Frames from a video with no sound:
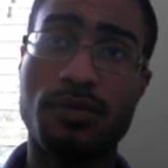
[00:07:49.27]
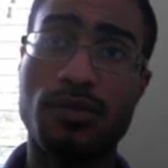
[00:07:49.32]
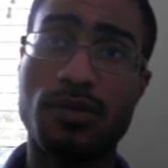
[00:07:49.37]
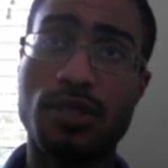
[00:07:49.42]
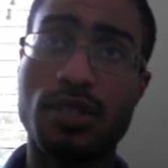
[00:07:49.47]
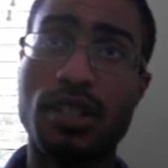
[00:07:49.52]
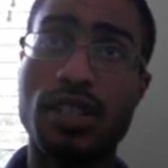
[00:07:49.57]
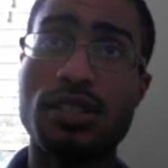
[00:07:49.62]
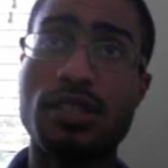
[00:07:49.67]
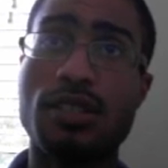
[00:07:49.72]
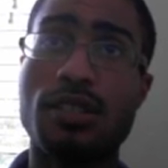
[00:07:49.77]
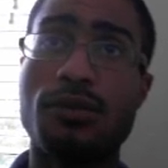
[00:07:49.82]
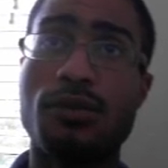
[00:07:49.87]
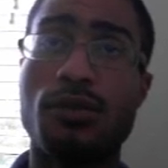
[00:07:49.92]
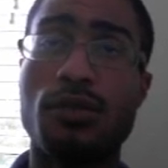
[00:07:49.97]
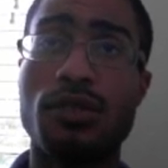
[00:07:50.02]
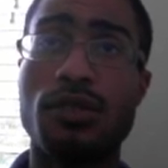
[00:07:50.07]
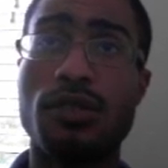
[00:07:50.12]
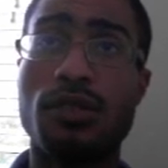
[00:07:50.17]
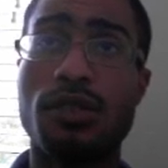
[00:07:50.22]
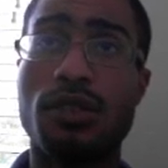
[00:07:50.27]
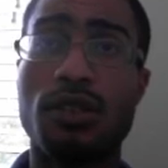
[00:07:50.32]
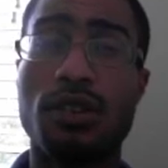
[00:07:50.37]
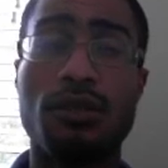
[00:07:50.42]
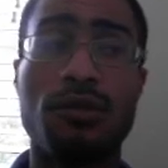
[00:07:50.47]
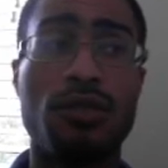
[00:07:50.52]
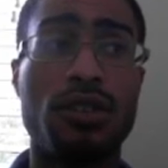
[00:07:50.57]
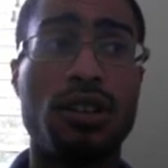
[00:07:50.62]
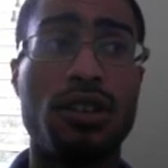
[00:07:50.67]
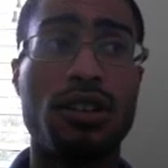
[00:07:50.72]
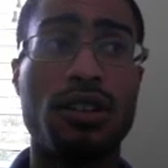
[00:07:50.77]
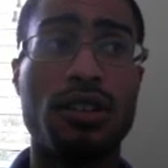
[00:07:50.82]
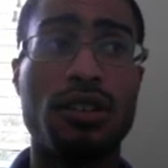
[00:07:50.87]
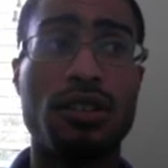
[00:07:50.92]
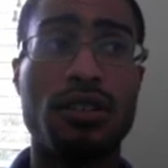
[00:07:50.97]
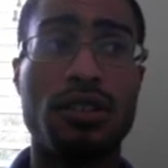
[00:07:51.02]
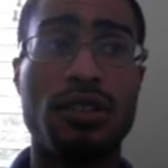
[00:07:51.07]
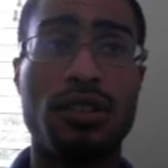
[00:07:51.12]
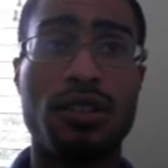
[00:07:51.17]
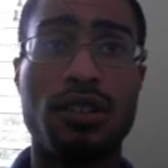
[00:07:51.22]
So that's it for the vlog,
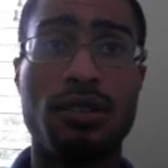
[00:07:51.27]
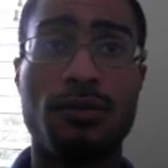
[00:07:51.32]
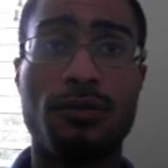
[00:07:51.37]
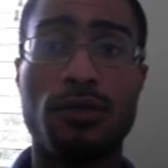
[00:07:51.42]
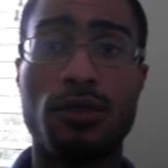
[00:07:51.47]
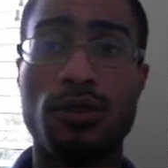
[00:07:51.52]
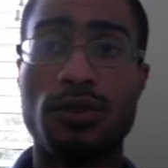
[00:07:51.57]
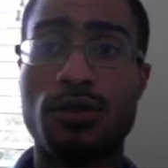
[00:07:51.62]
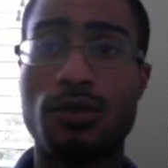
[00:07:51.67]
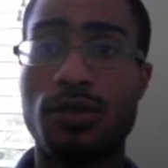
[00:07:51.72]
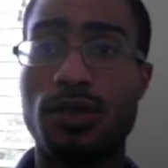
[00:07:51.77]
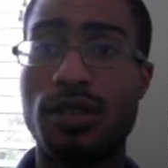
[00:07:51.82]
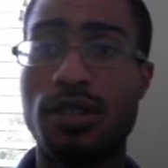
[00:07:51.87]
first